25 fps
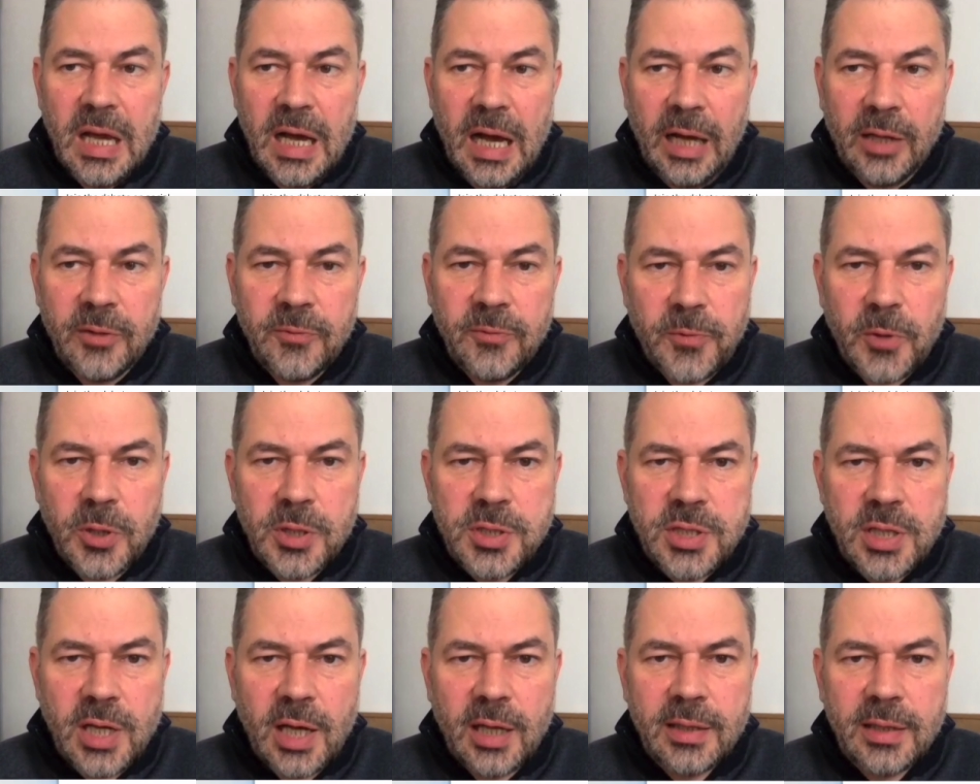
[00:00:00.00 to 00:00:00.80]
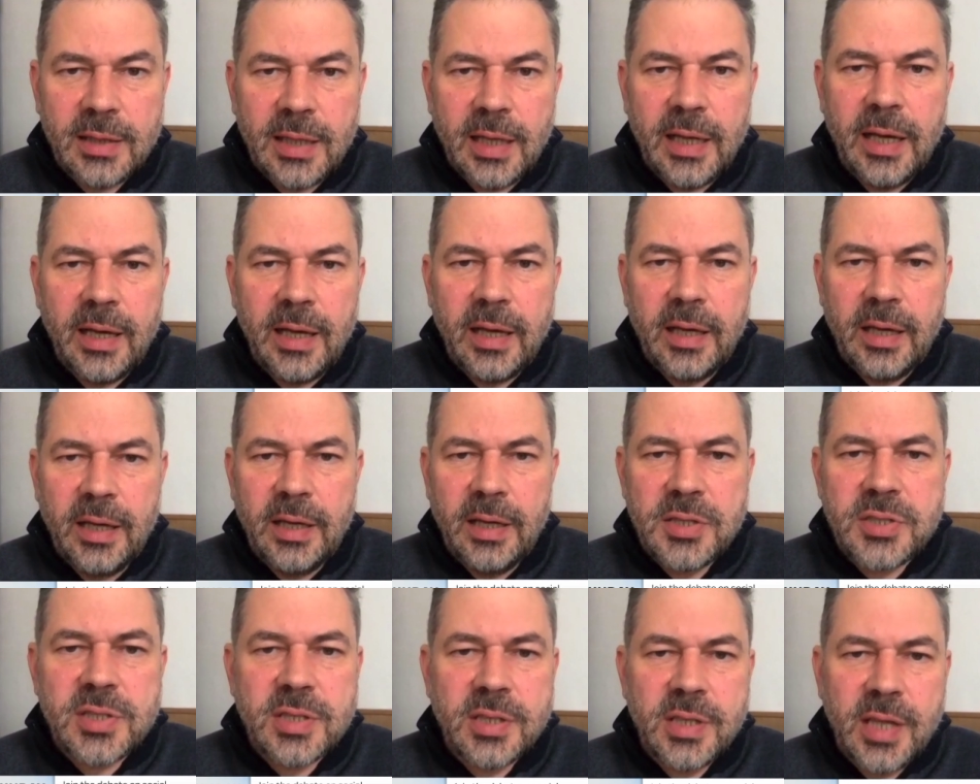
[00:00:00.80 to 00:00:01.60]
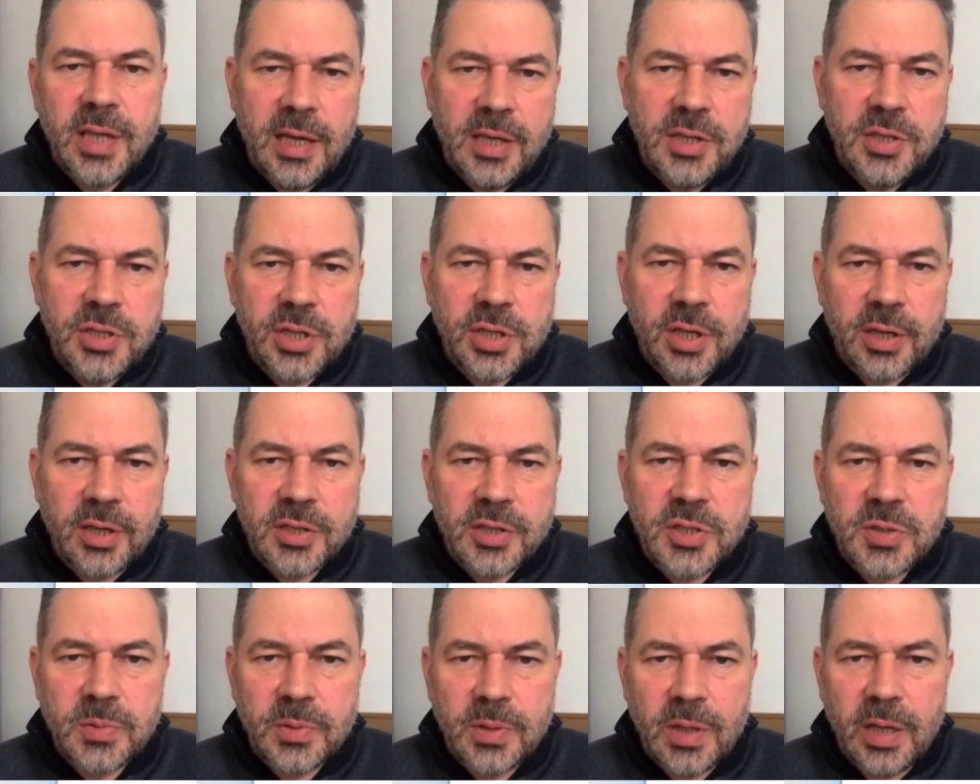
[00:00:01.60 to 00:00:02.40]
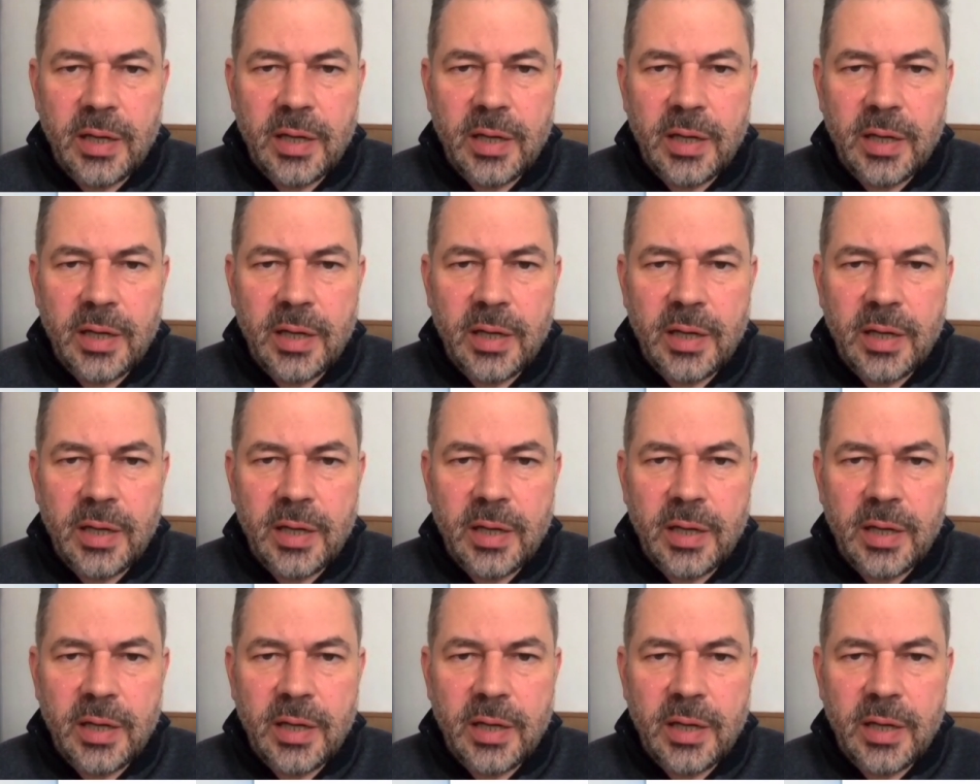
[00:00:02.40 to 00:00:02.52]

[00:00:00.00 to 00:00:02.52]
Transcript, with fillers: Unfortunately, it's dangerous.